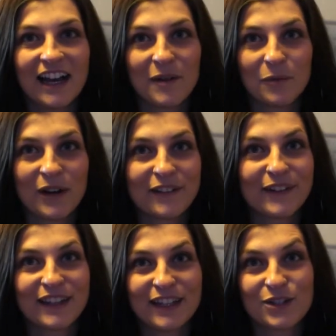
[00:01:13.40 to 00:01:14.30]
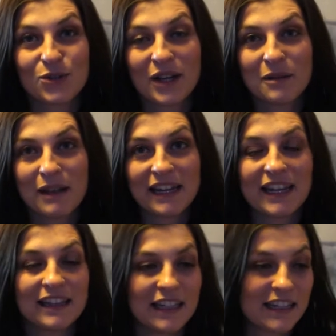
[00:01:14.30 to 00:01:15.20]
We really enjoyed
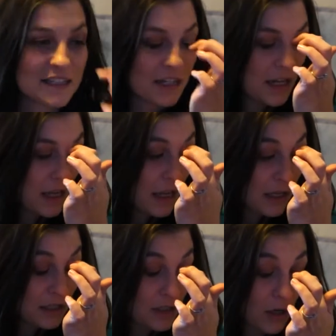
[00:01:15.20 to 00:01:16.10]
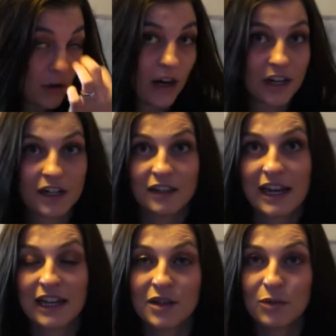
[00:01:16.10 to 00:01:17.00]
making these. So on our
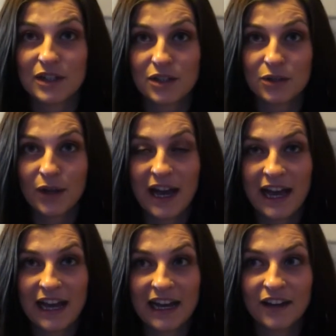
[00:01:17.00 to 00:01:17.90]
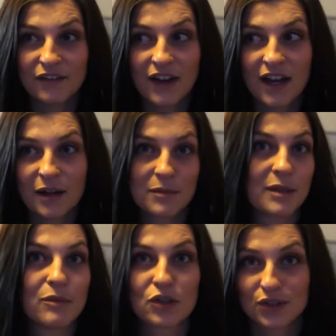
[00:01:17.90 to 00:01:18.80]
land, we do have
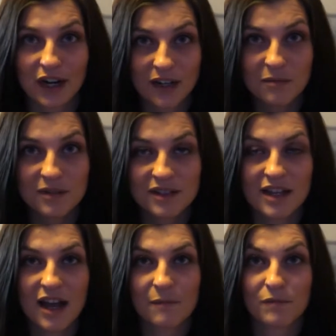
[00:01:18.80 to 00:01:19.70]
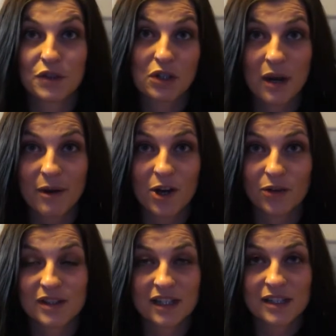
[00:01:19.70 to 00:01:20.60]
some scrubs, scrub
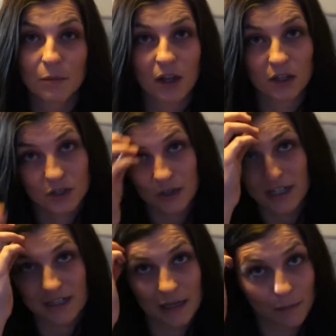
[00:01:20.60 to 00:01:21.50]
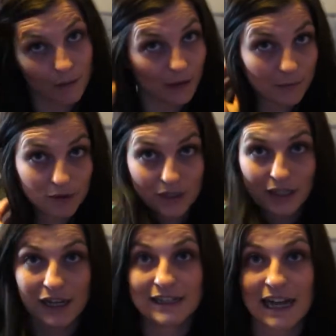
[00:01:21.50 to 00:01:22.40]
oaks and smaller trees that we were able to
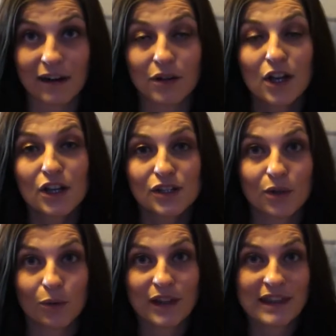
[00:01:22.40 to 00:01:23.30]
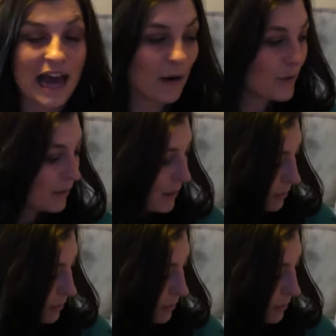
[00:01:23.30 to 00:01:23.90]
cut down. So with that, we were able